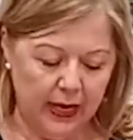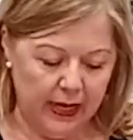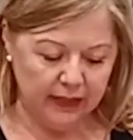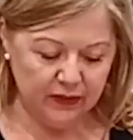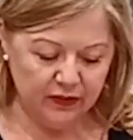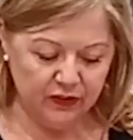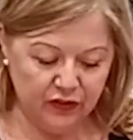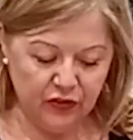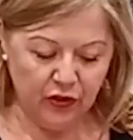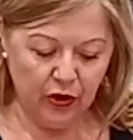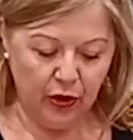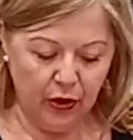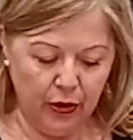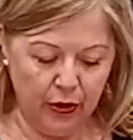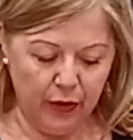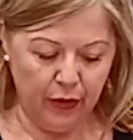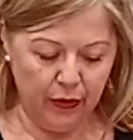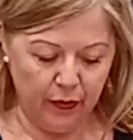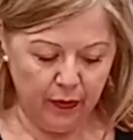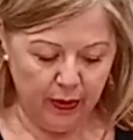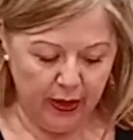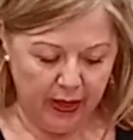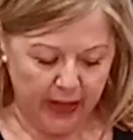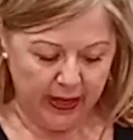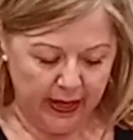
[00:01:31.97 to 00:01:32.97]
So
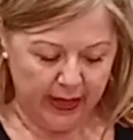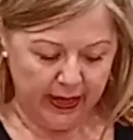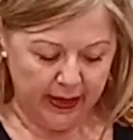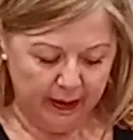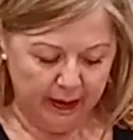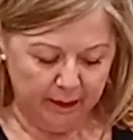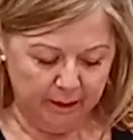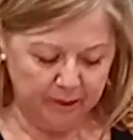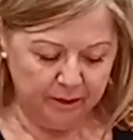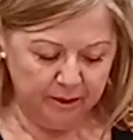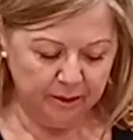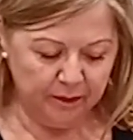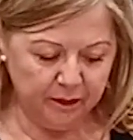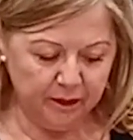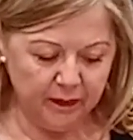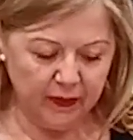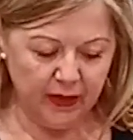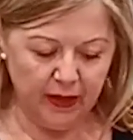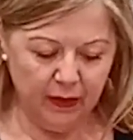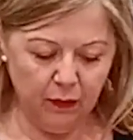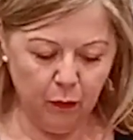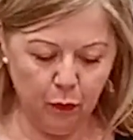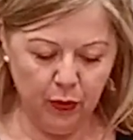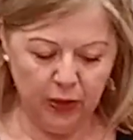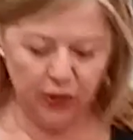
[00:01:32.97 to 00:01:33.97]

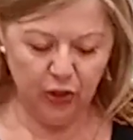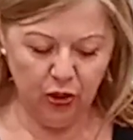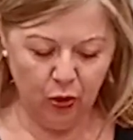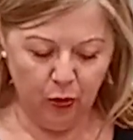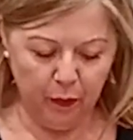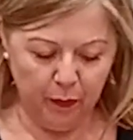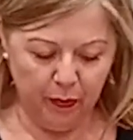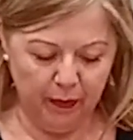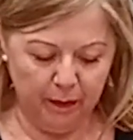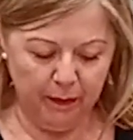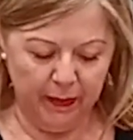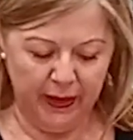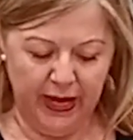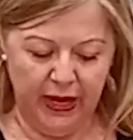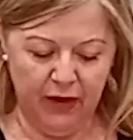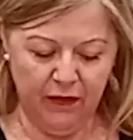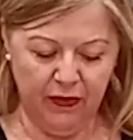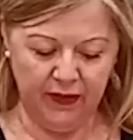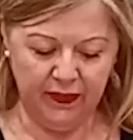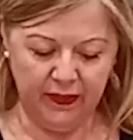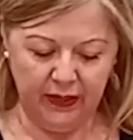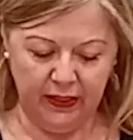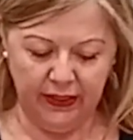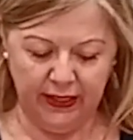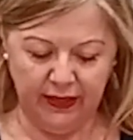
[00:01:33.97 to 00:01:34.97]
when you're
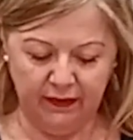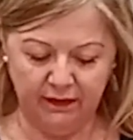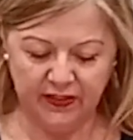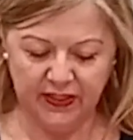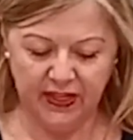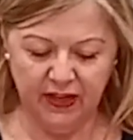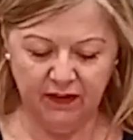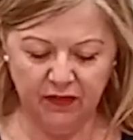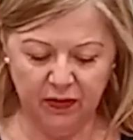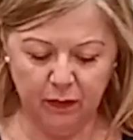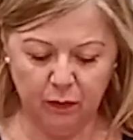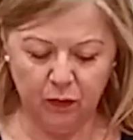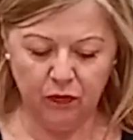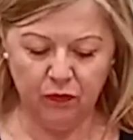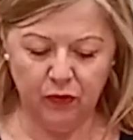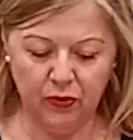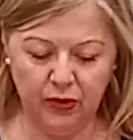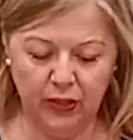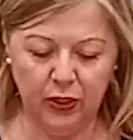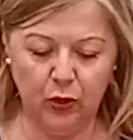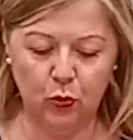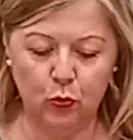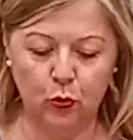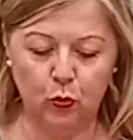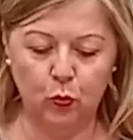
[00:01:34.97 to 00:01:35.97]
preparing the leaves, give them a
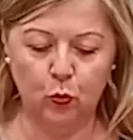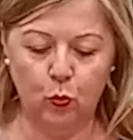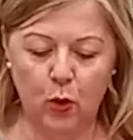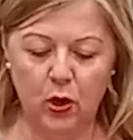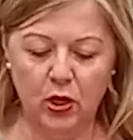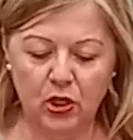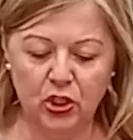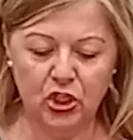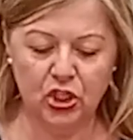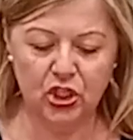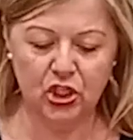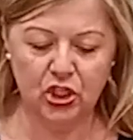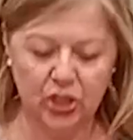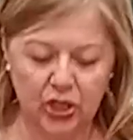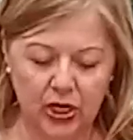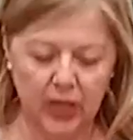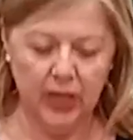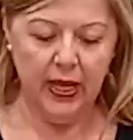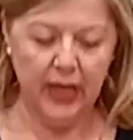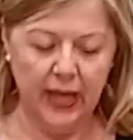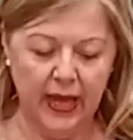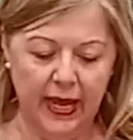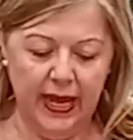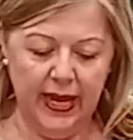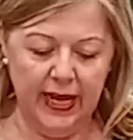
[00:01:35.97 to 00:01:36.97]
really good wash
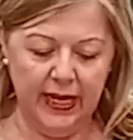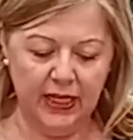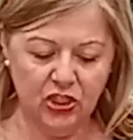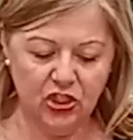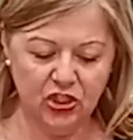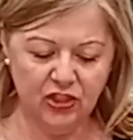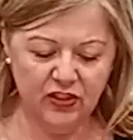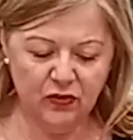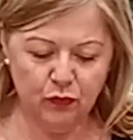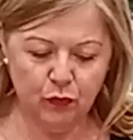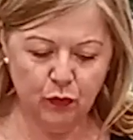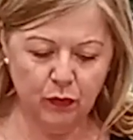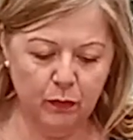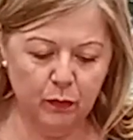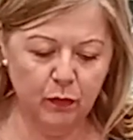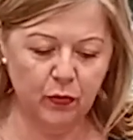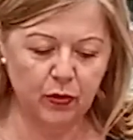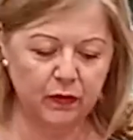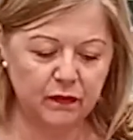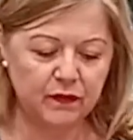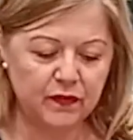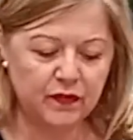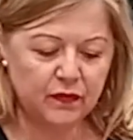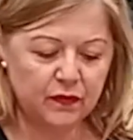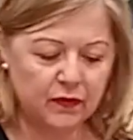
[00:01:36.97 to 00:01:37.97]
and just
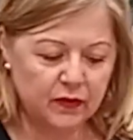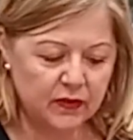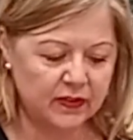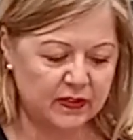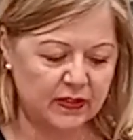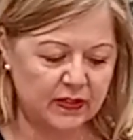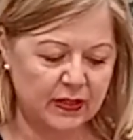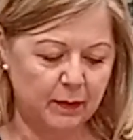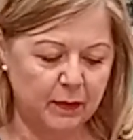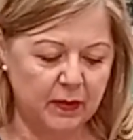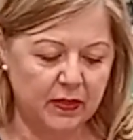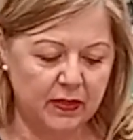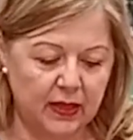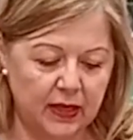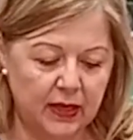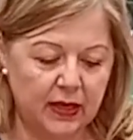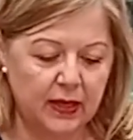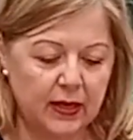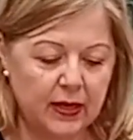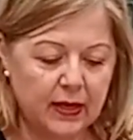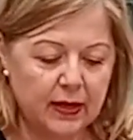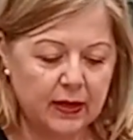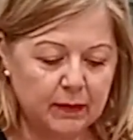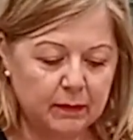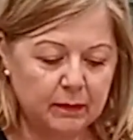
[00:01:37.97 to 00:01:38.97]
remove some of
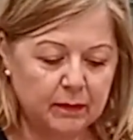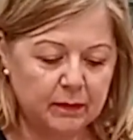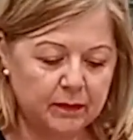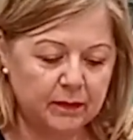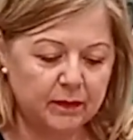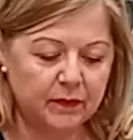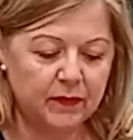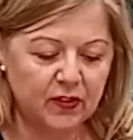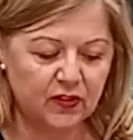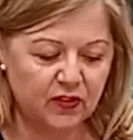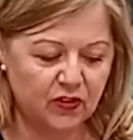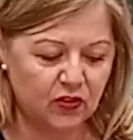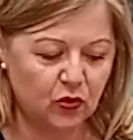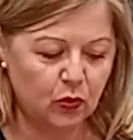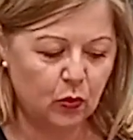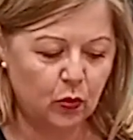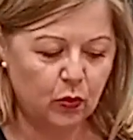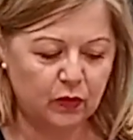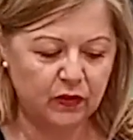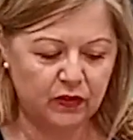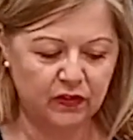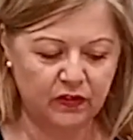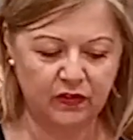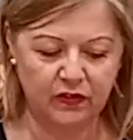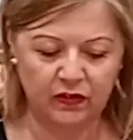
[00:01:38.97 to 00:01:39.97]
the
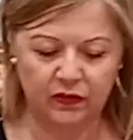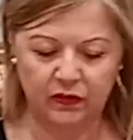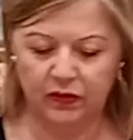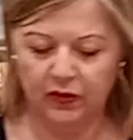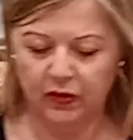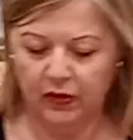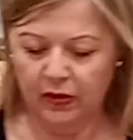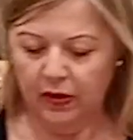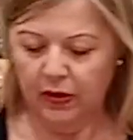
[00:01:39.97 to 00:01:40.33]
stalks